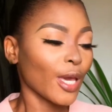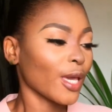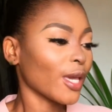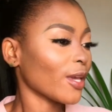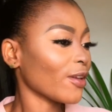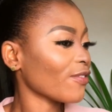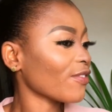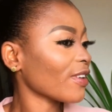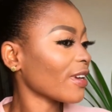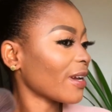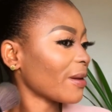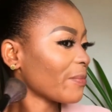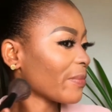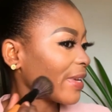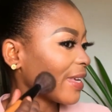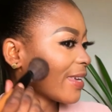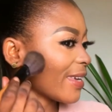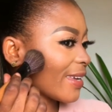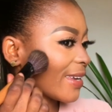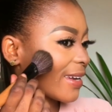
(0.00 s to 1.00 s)
if you're a
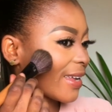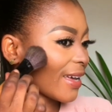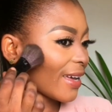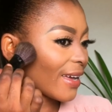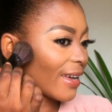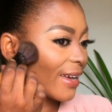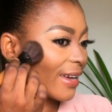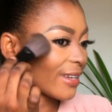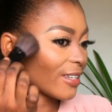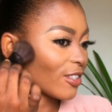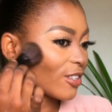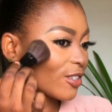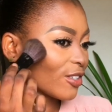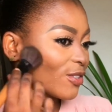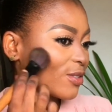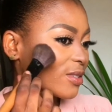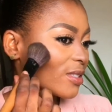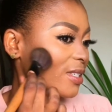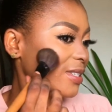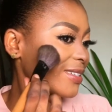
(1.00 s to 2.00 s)
beginner and you're
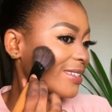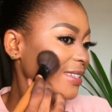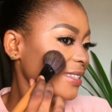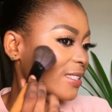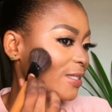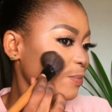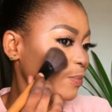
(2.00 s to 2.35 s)
using this